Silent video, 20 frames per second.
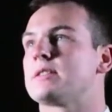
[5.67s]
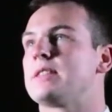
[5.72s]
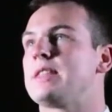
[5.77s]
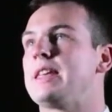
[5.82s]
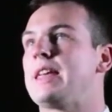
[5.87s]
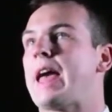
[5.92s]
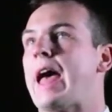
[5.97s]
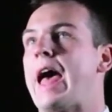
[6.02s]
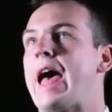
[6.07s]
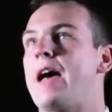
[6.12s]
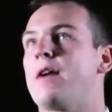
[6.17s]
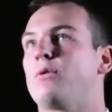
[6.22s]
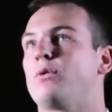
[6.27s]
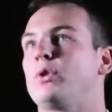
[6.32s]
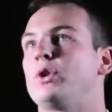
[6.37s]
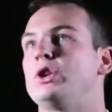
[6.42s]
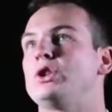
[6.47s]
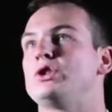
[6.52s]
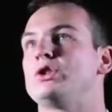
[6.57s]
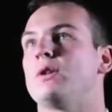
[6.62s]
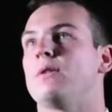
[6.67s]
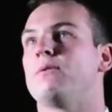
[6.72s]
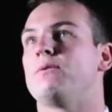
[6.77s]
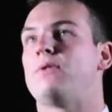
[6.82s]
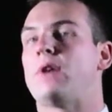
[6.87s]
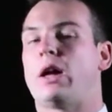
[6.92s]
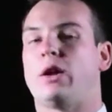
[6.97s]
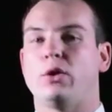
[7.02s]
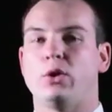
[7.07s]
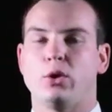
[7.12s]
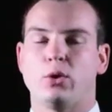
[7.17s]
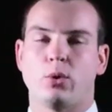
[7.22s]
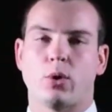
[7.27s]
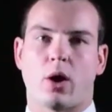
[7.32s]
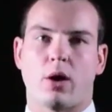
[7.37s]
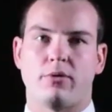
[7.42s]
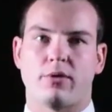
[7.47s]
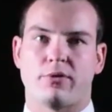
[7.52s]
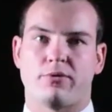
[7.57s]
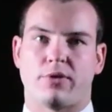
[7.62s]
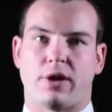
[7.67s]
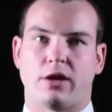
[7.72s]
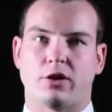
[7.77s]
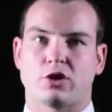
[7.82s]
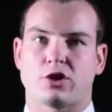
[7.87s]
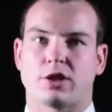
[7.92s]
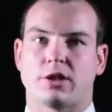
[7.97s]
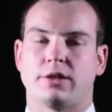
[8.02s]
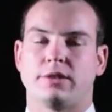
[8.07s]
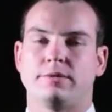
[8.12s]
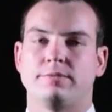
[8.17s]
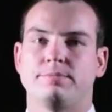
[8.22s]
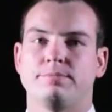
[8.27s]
the average value of a function.